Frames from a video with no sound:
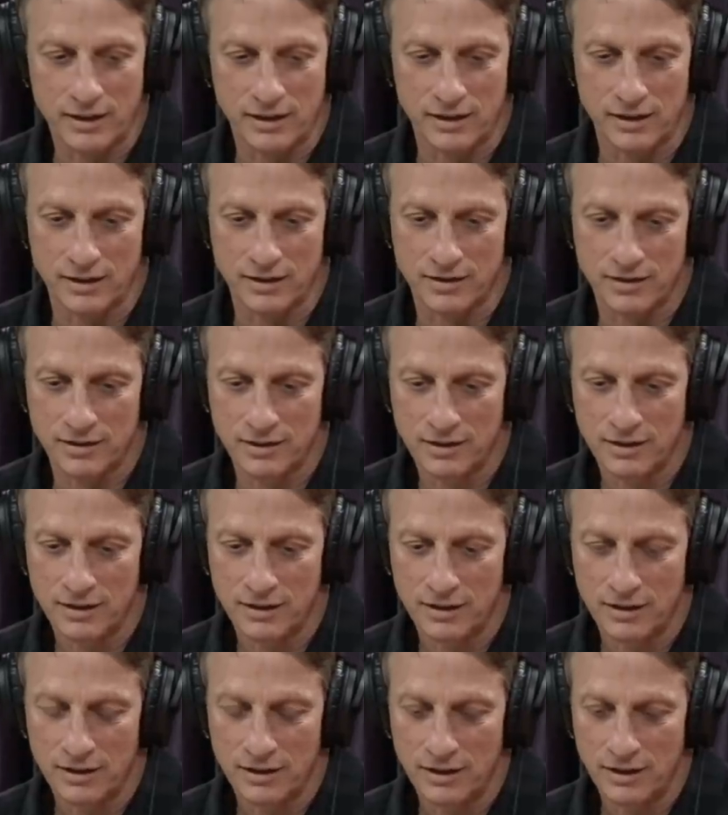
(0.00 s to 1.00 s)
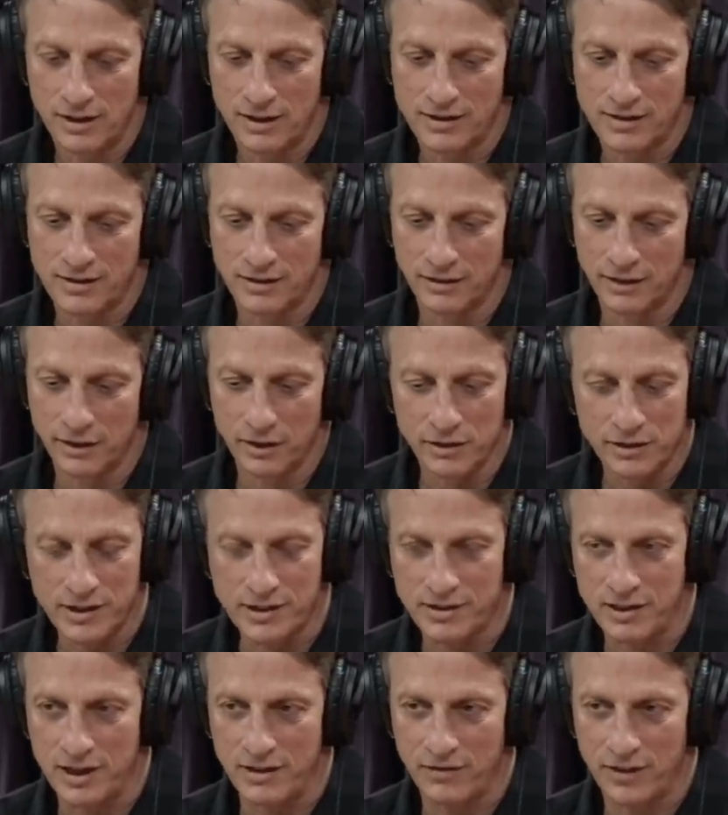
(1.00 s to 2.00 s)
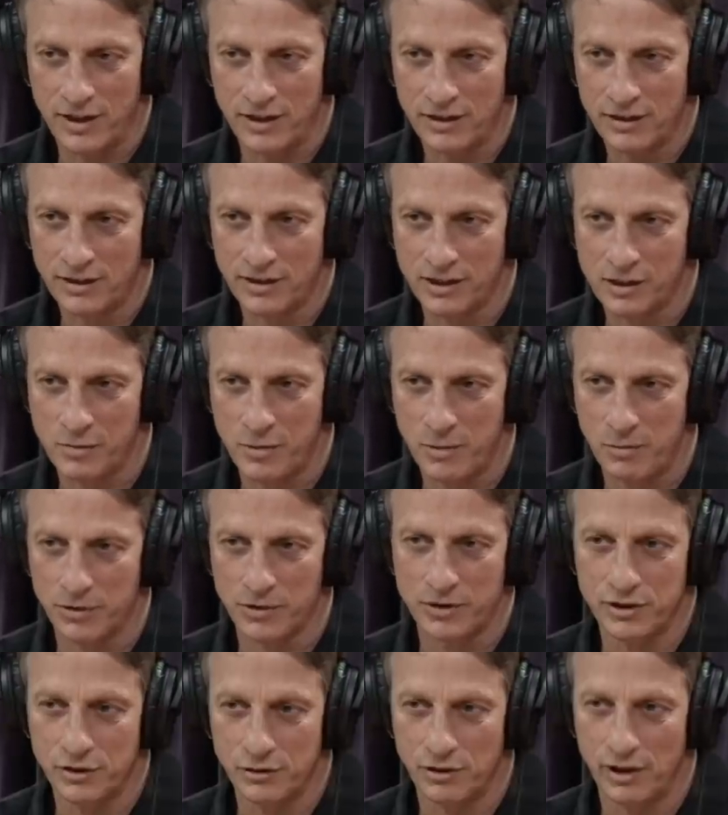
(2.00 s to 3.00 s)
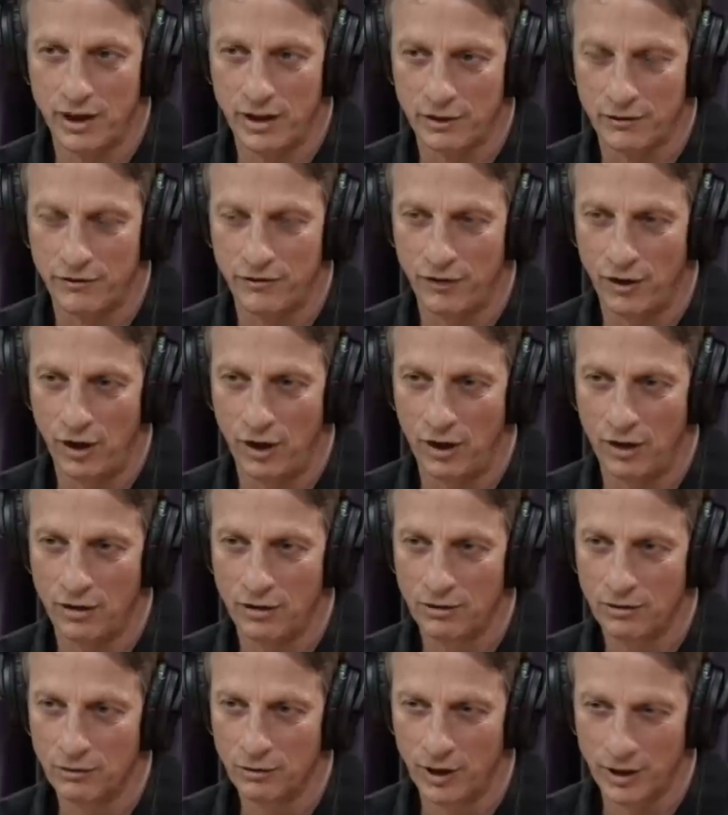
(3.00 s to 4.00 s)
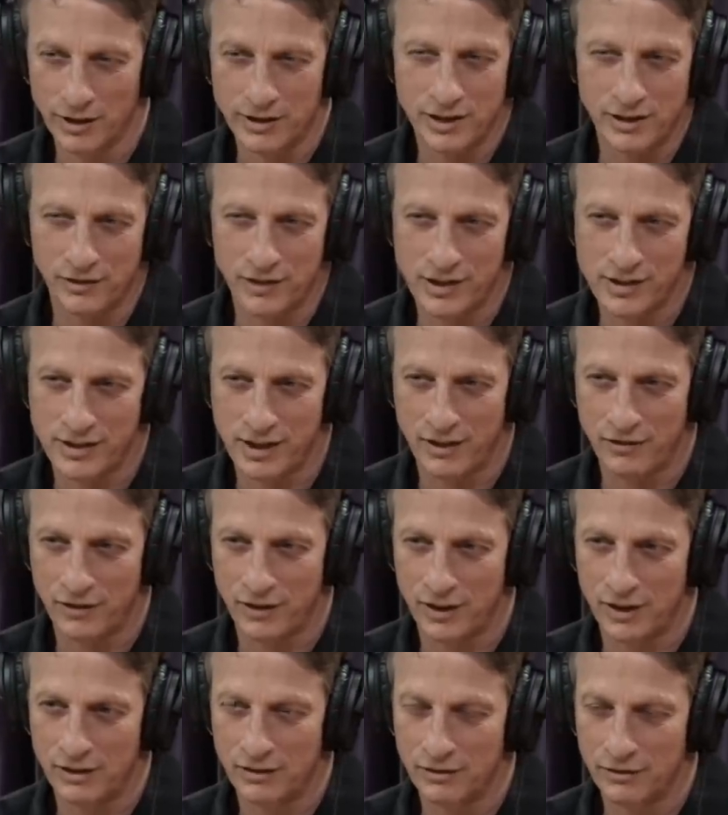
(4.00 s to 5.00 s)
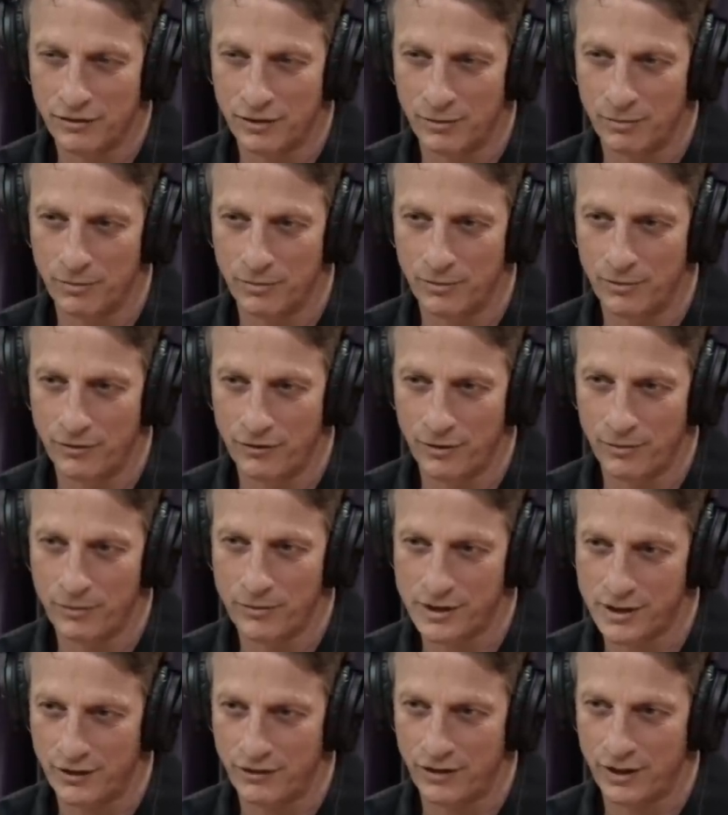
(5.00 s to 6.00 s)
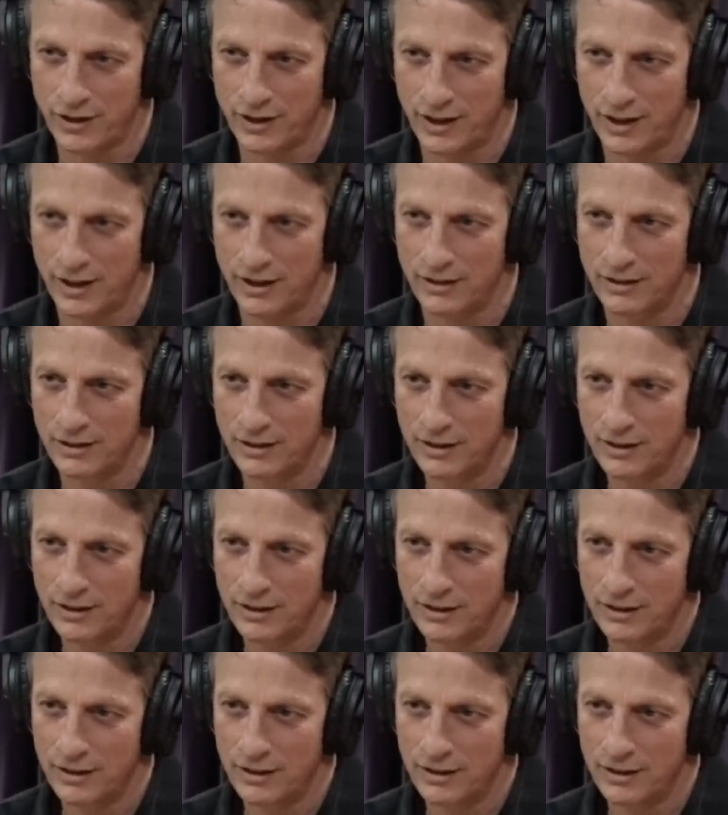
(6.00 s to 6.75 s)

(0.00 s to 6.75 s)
that it's a little deceiving because people do know how to fall relatively safely from from stuff like that. But they get